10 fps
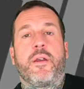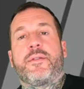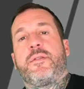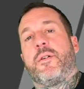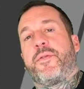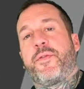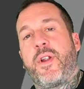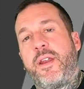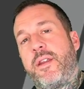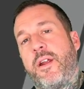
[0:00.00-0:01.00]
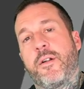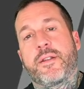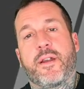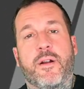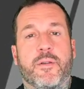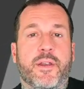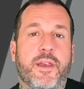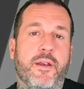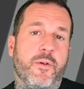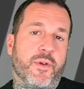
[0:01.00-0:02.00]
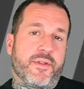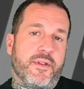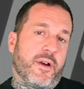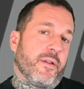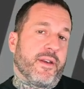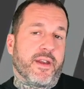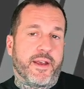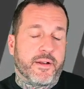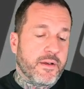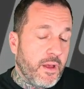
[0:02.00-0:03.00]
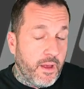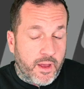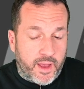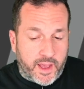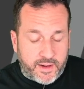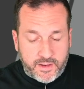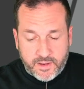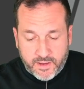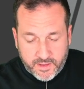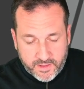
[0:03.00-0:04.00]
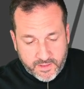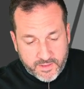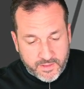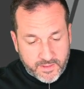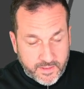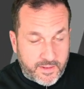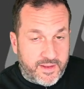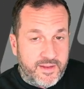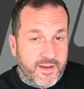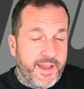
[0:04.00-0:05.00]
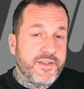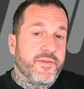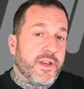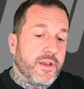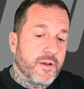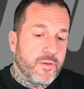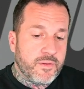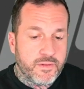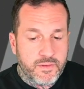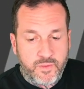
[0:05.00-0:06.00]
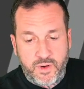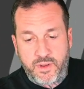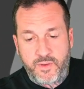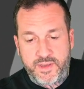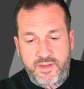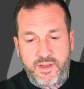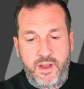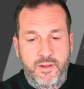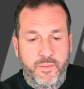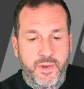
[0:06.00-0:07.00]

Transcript: It's your friend Erik Darling here with Darling Data. And uh, in today's video, we're going to talk